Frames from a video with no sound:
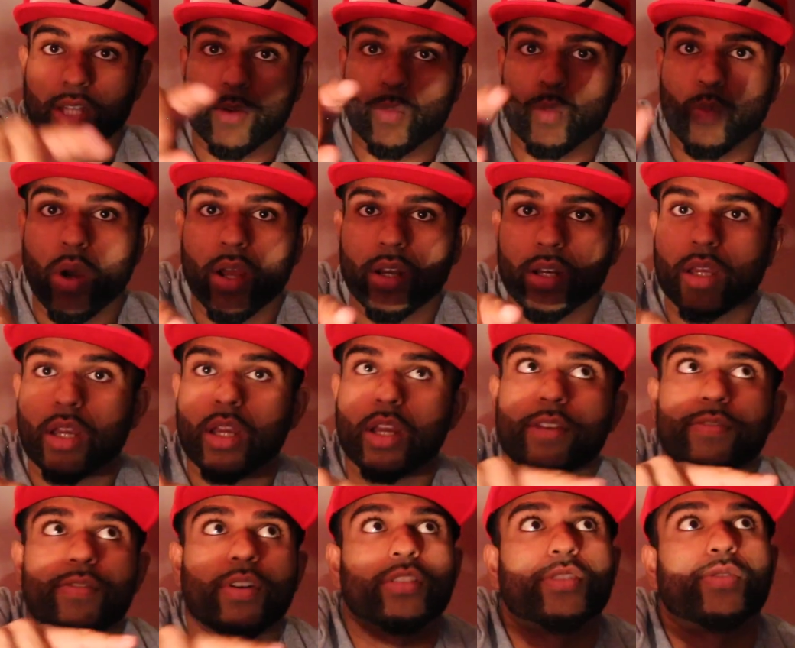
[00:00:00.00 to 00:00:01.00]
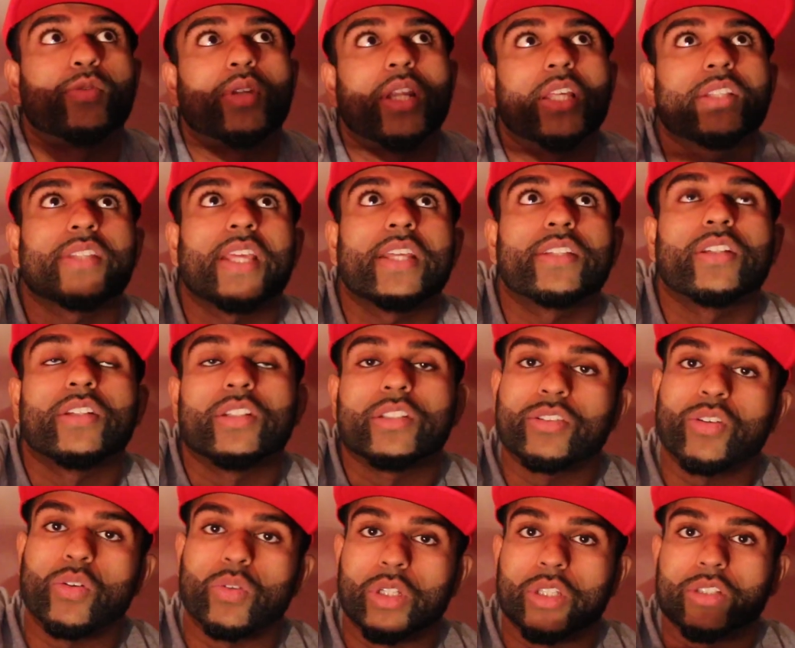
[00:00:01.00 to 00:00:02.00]
Like, one, first of all, let's get to the
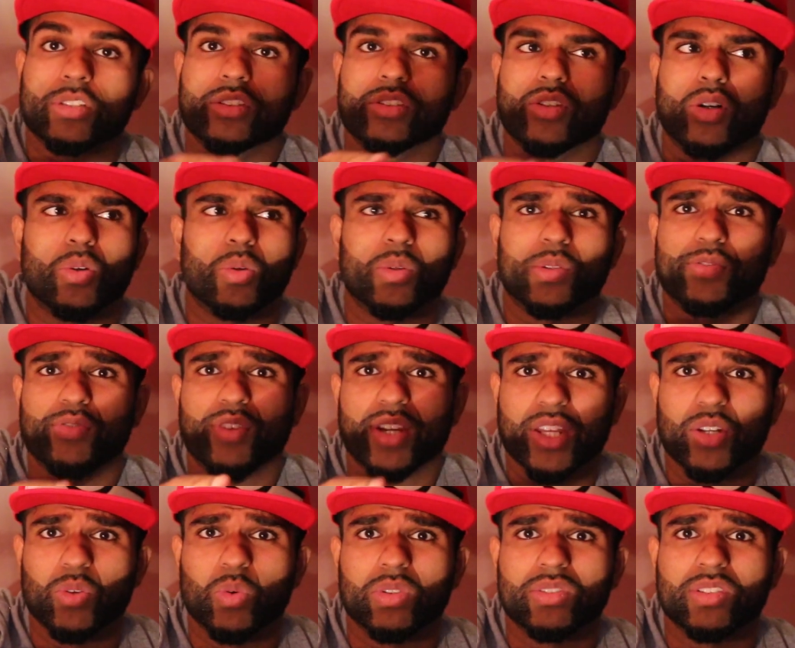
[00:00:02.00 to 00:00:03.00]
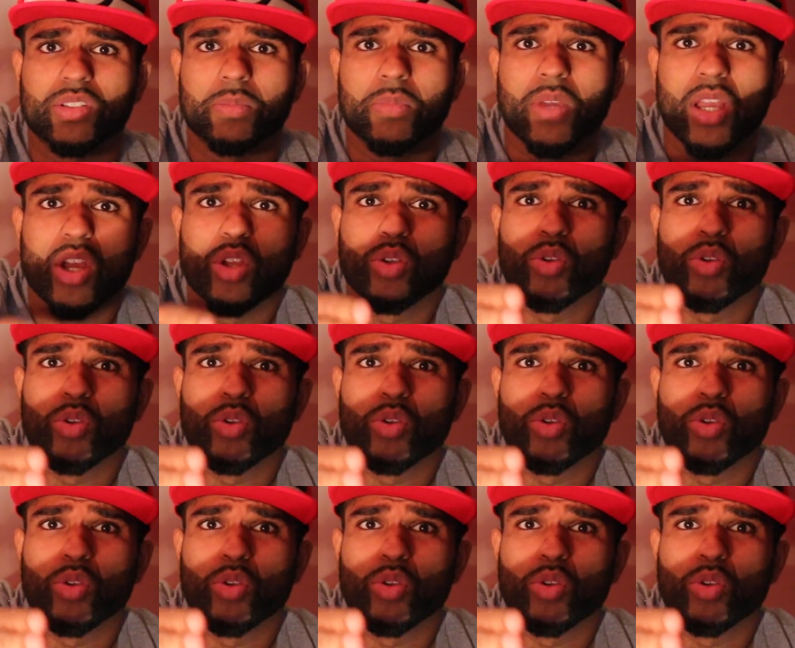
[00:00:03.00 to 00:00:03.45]
song. The song was freaking awesome.